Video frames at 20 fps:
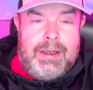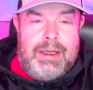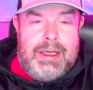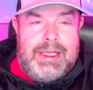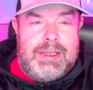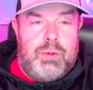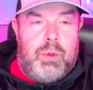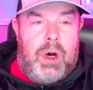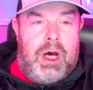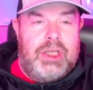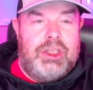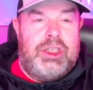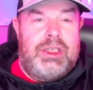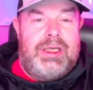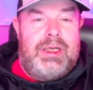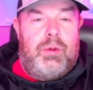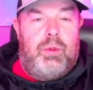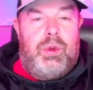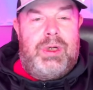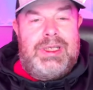as
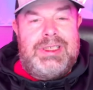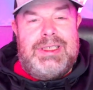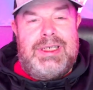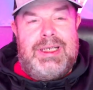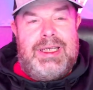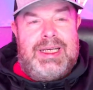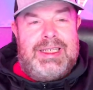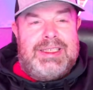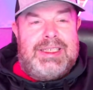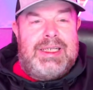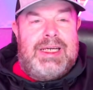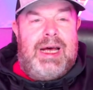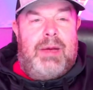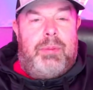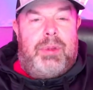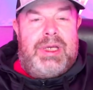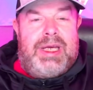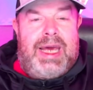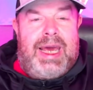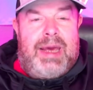Washington wins at least a
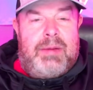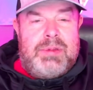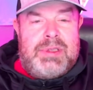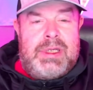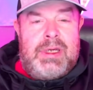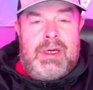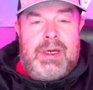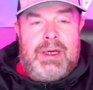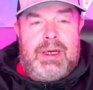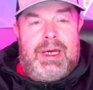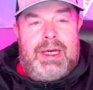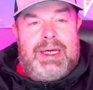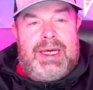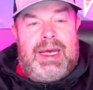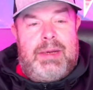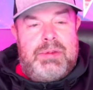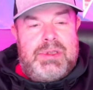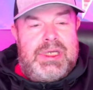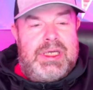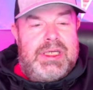couple games and
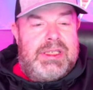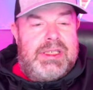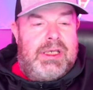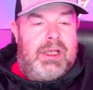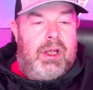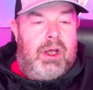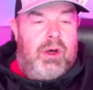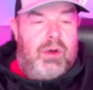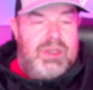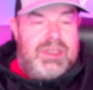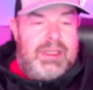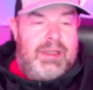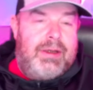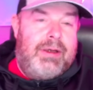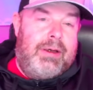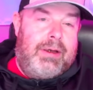keeps this close.